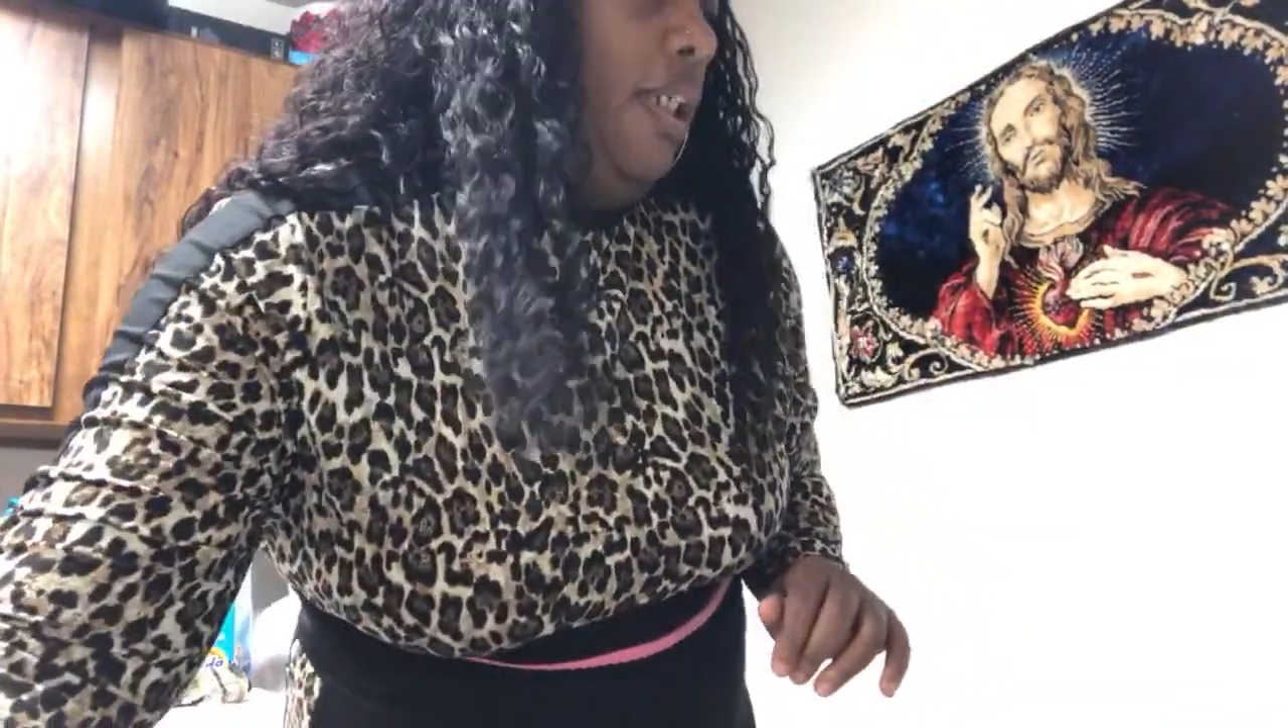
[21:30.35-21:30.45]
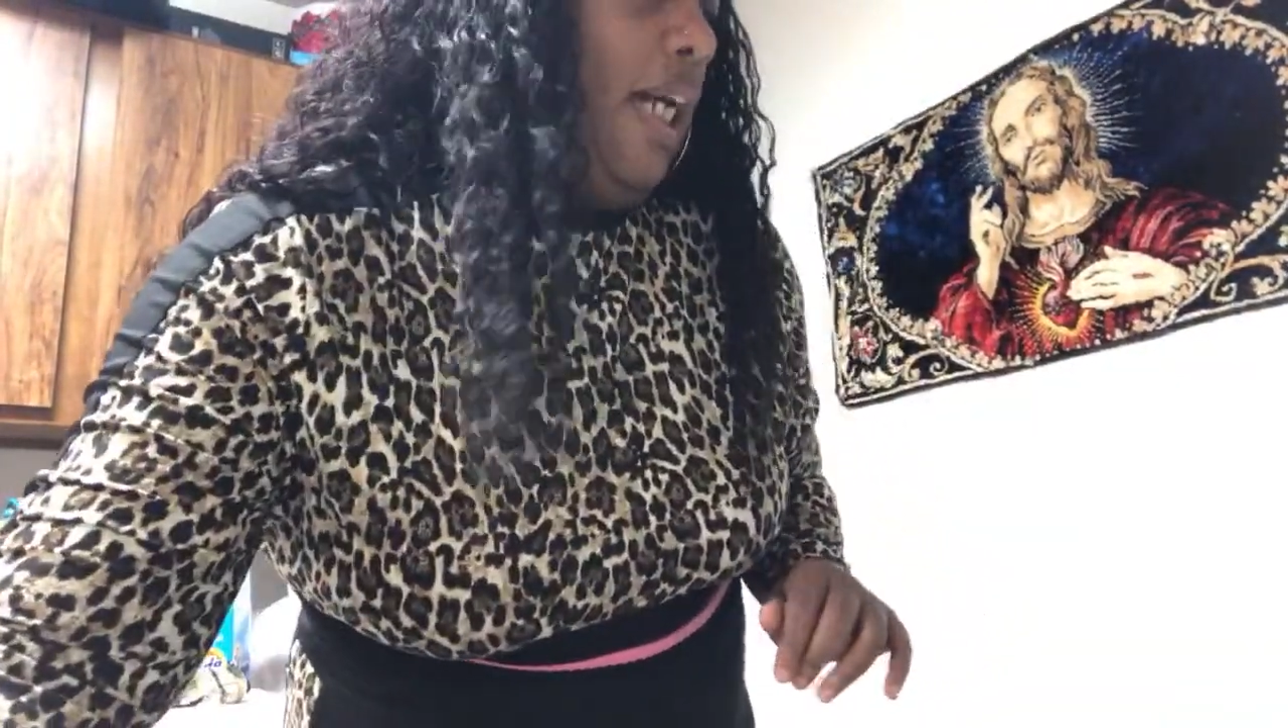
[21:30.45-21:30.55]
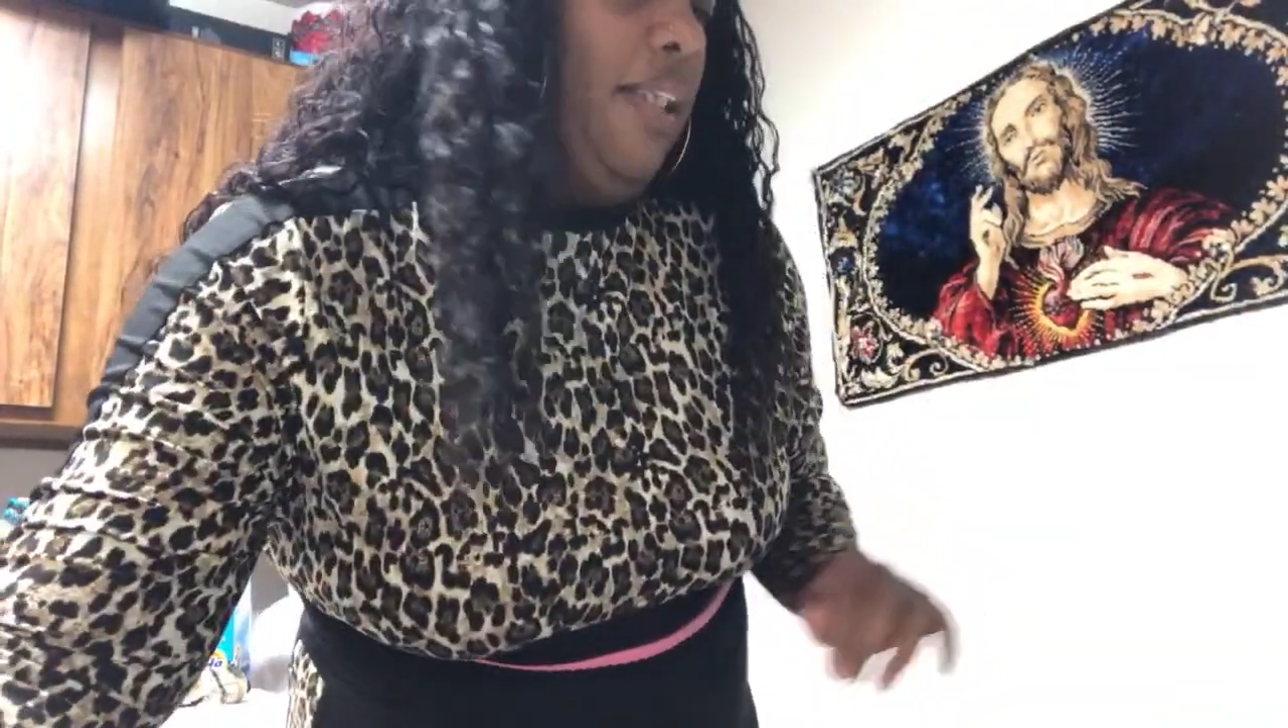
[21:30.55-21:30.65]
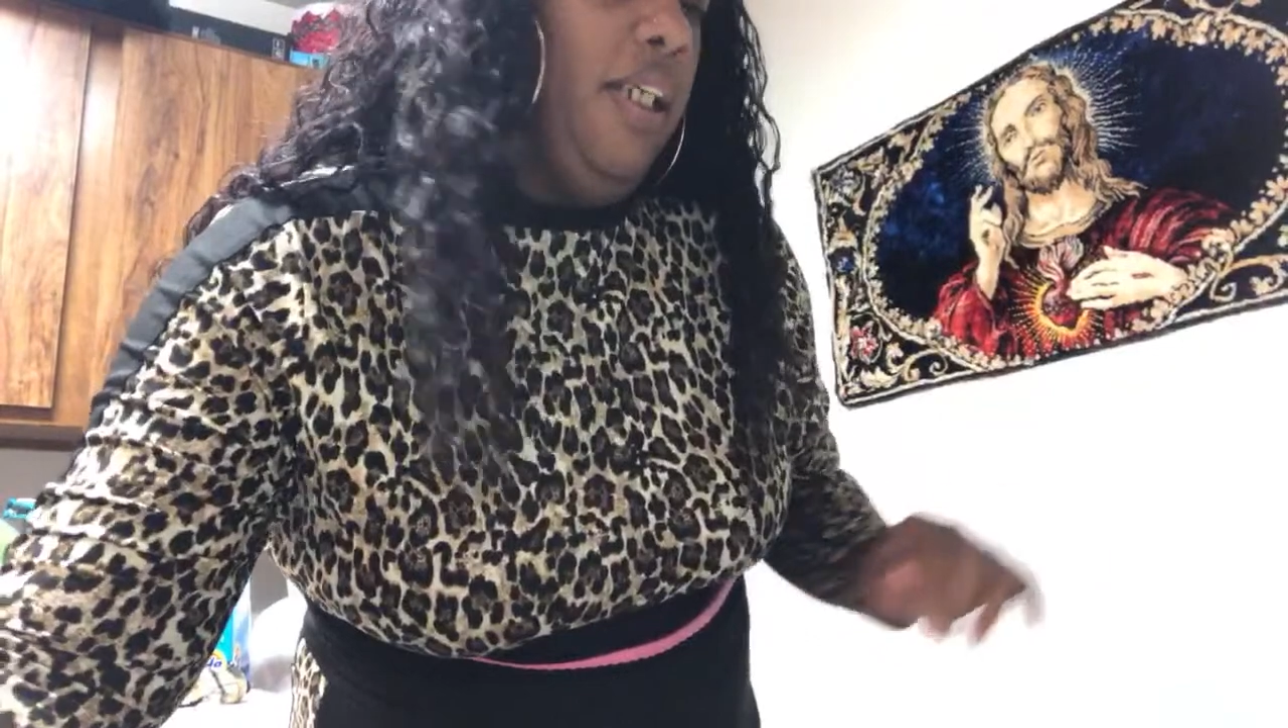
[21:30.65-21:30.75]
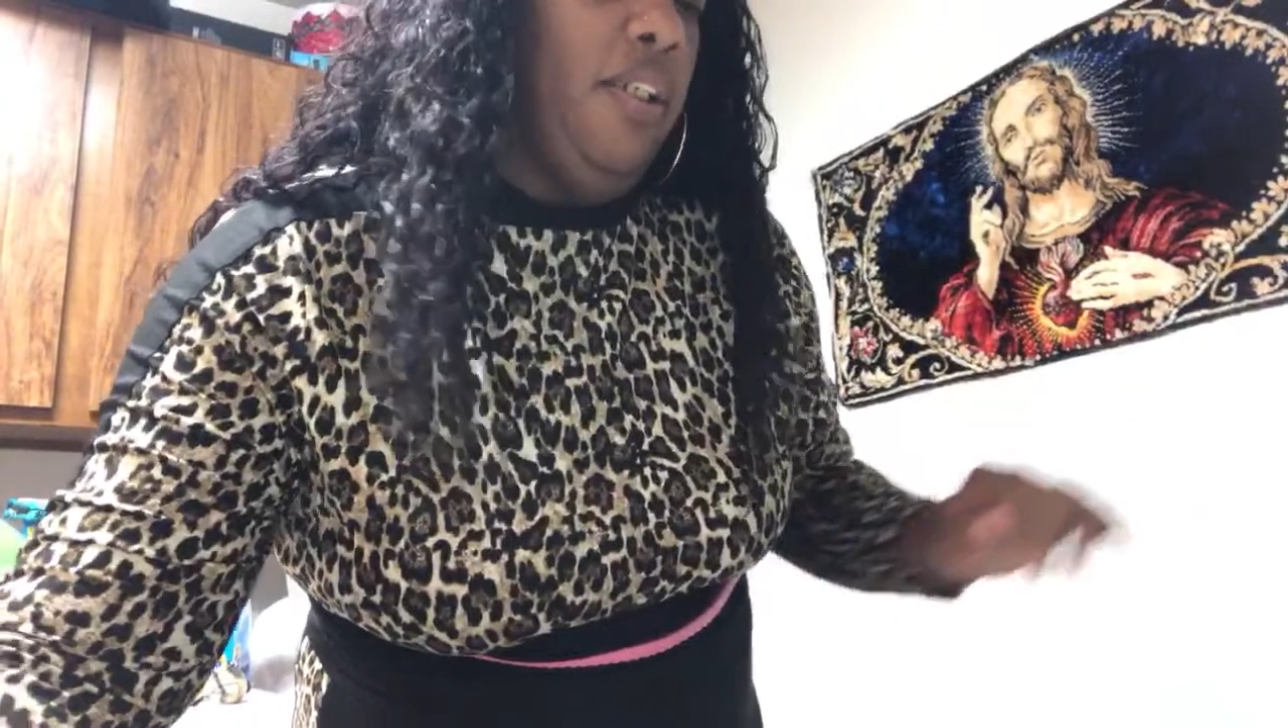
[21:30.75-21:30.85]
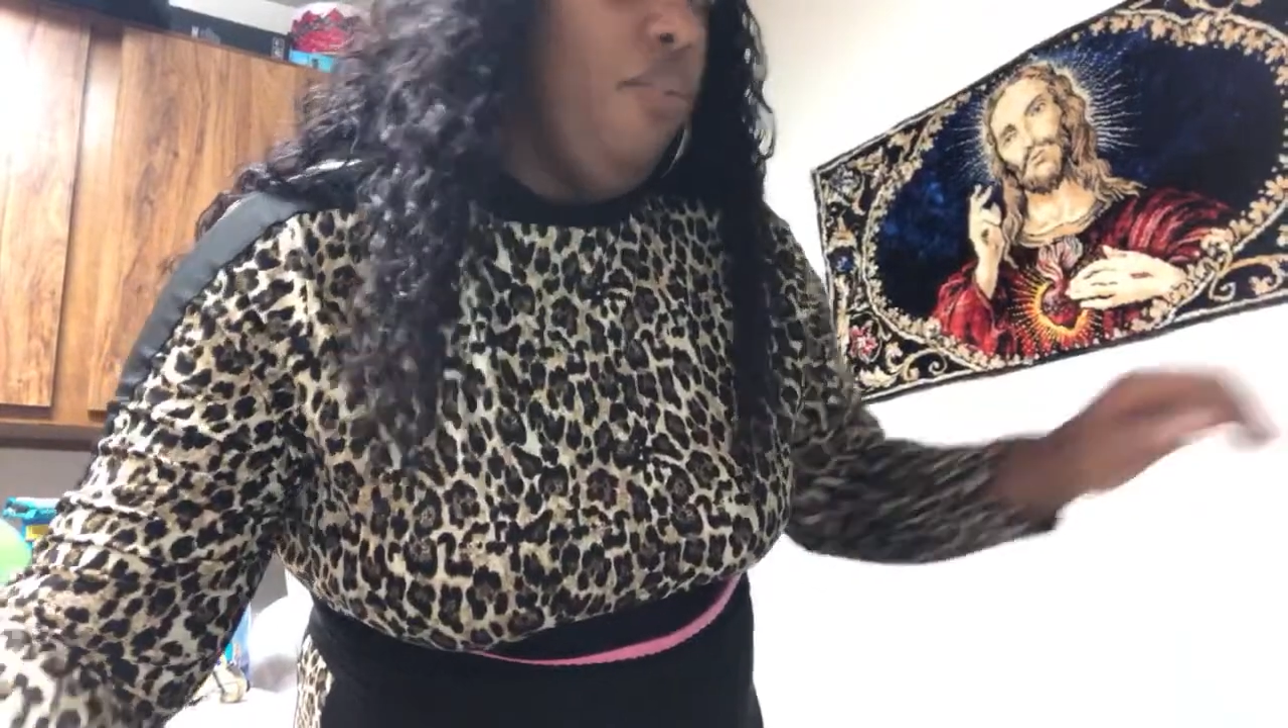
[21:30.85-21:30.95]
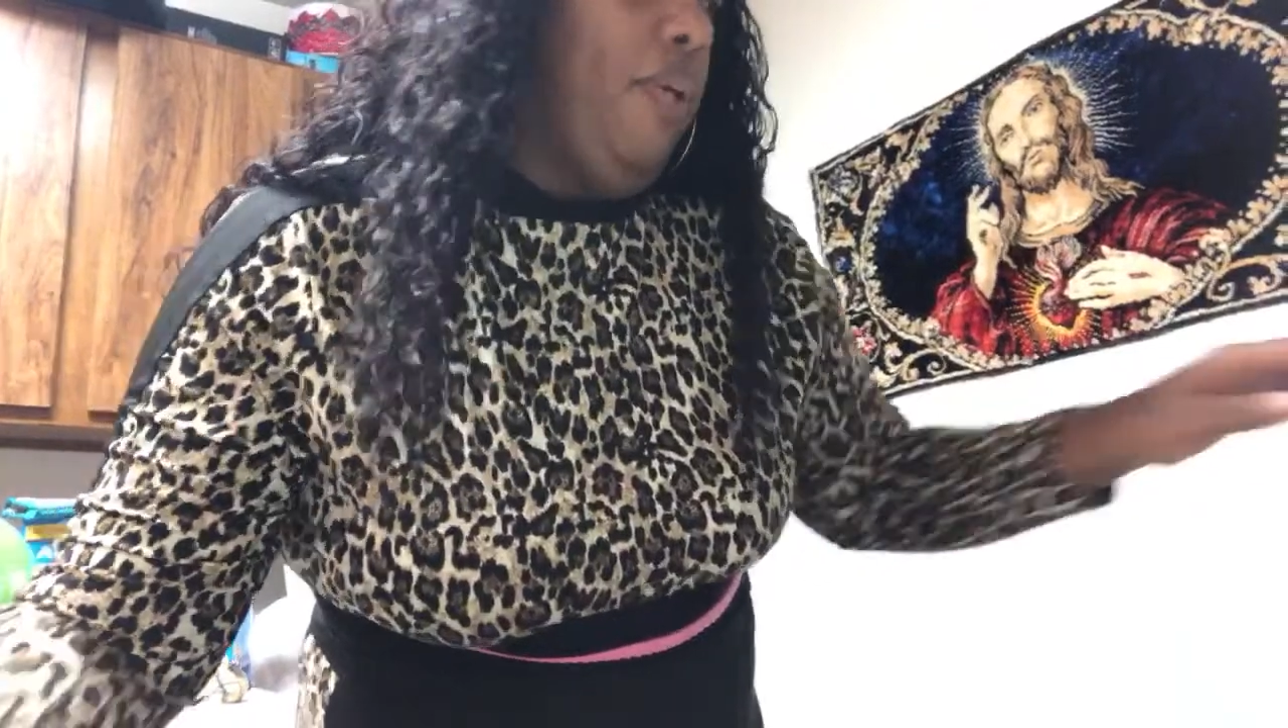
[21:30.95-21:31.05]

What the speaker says: Not nothing too